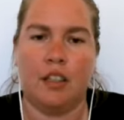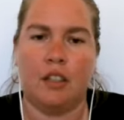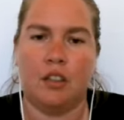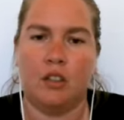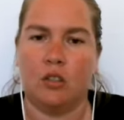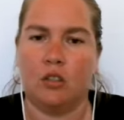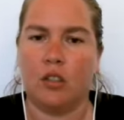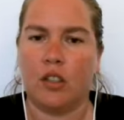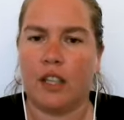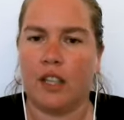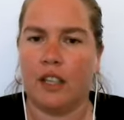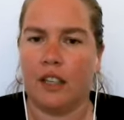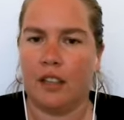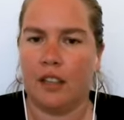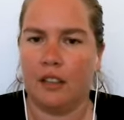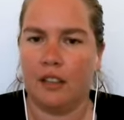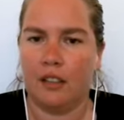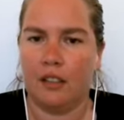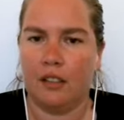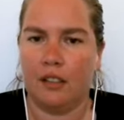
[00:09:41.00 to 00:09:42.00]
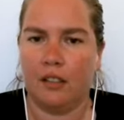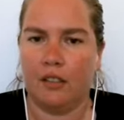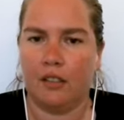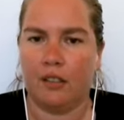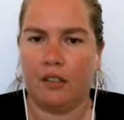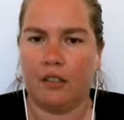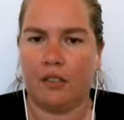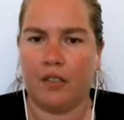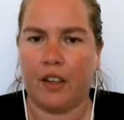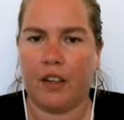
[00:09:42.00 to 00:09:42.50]
looking
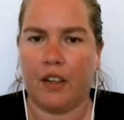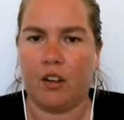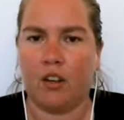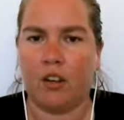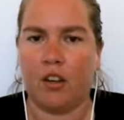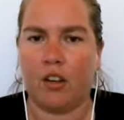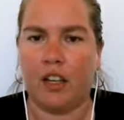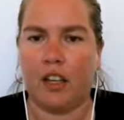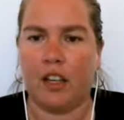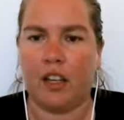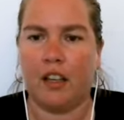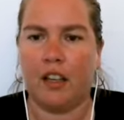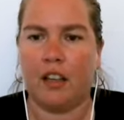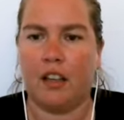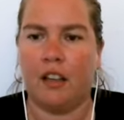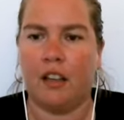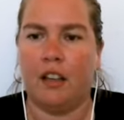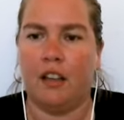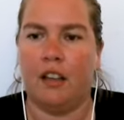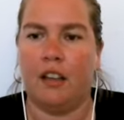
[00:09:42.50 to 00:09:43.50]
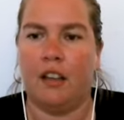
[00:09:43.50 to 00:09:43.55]
very,